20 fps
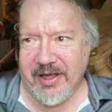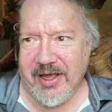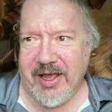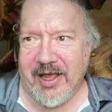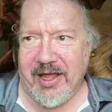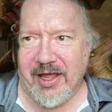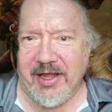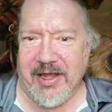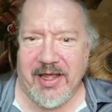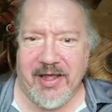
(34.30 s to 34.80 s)

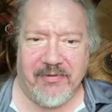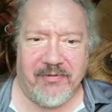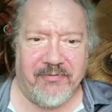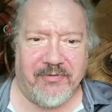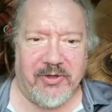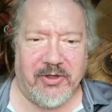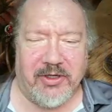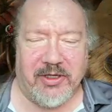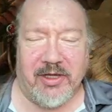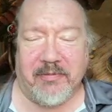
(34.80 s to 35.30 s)
I haven't
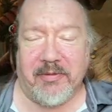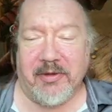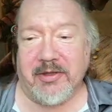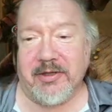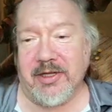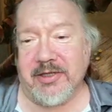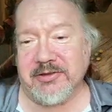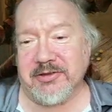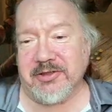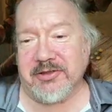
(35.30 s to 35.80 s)
viewed it yet, but
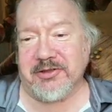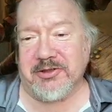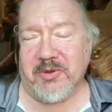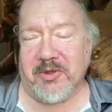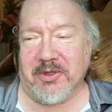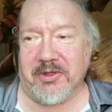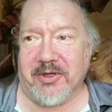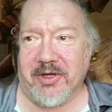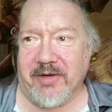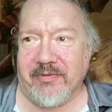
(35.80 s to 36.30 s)
let's just
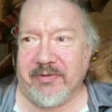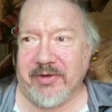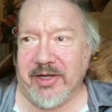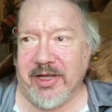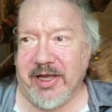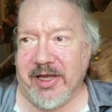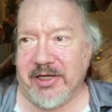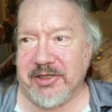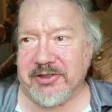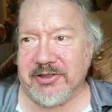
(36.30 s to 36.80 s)
do a live
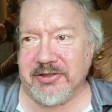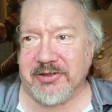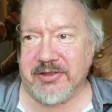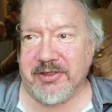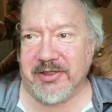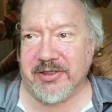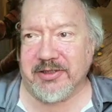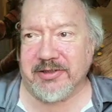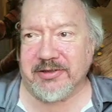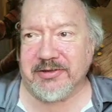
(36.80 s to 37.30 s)
reaction to
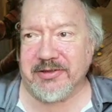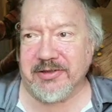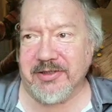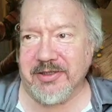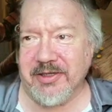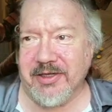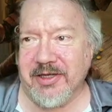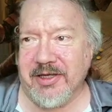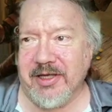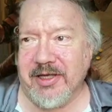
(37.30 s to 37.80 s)
this.
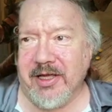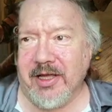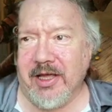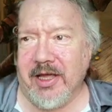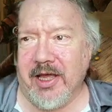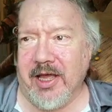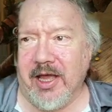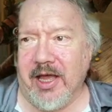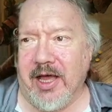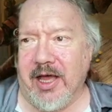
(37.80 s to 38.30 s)

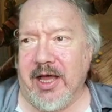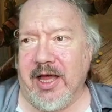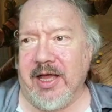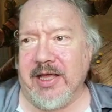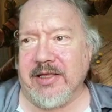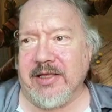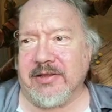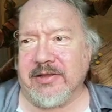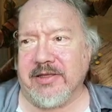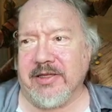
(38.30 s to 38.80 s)

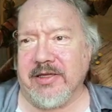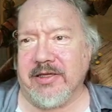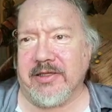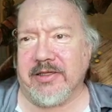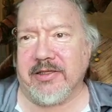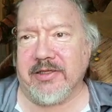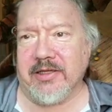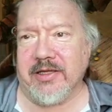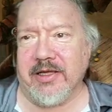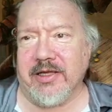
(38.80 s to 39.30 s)
I
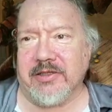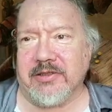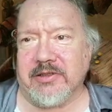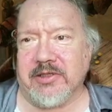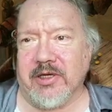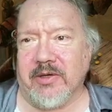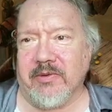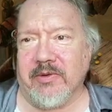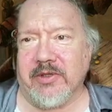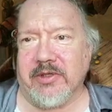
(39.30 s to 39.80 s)
think it's
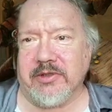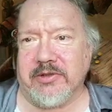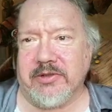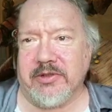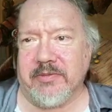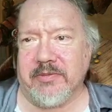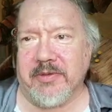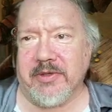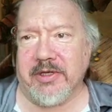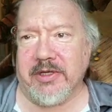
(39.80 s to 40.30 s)
going
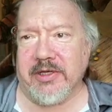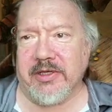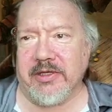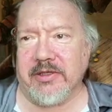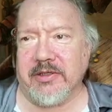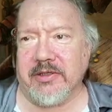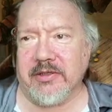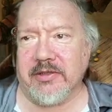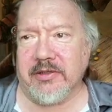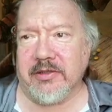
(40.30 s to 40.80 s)
to be